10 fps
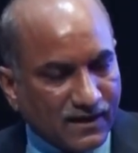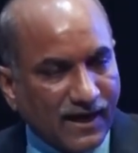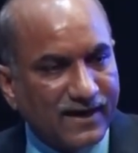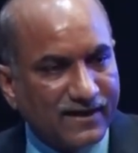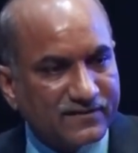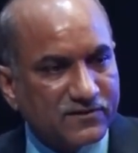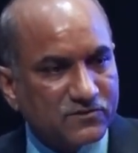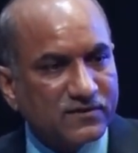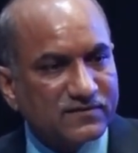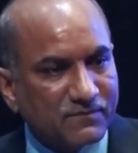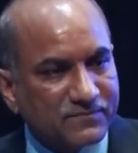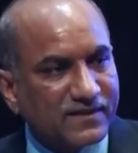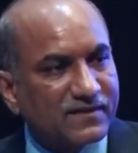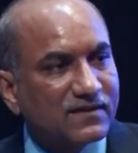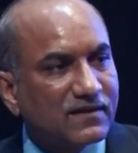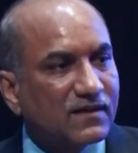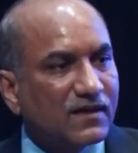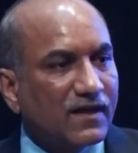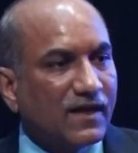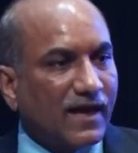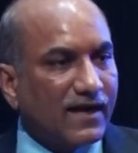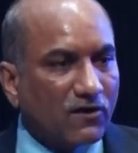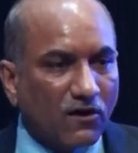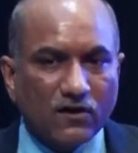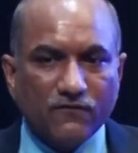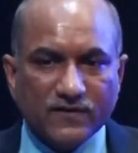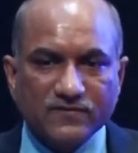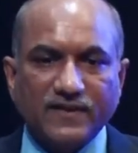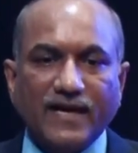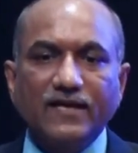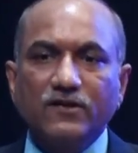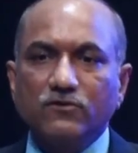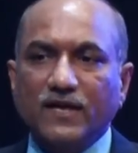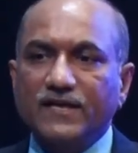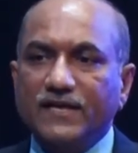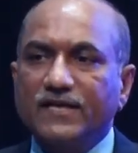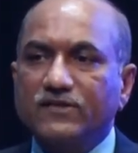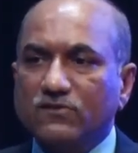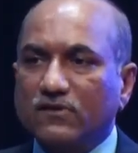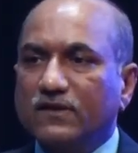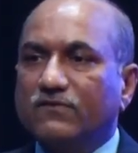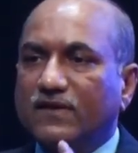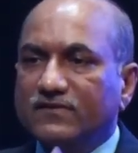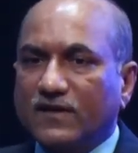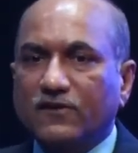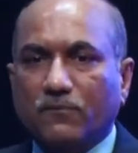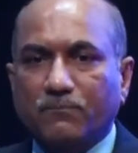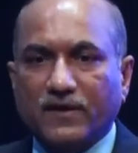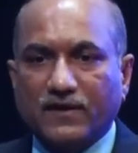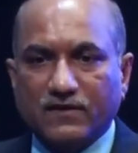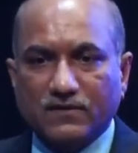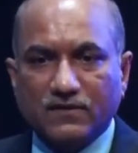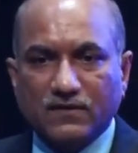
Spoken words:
IDEX is doing something. And all of us trying to engage only one set of players,